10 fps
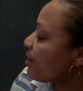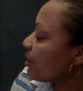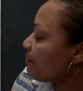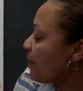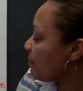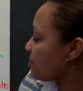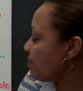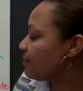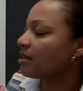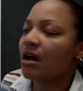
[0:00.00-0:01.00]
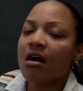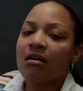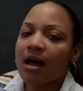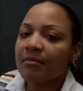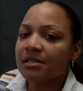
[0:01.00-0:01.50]
going to publish a book called
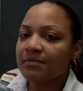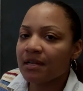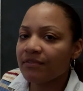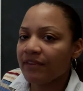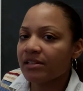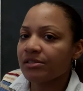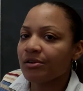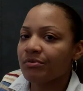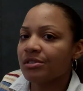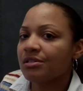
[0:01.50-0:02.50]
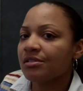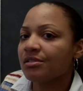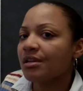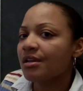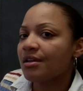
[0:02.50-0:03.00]
Communist Manifesto, which is
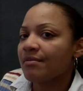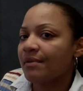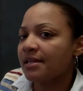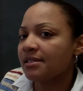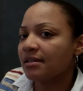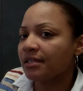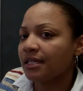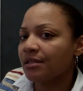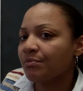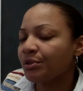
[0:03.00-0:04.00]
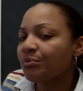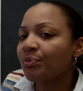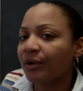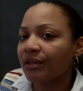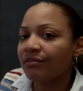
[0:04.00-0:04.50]
basically the
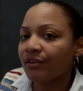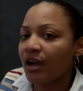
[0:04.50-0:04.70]
blueprint for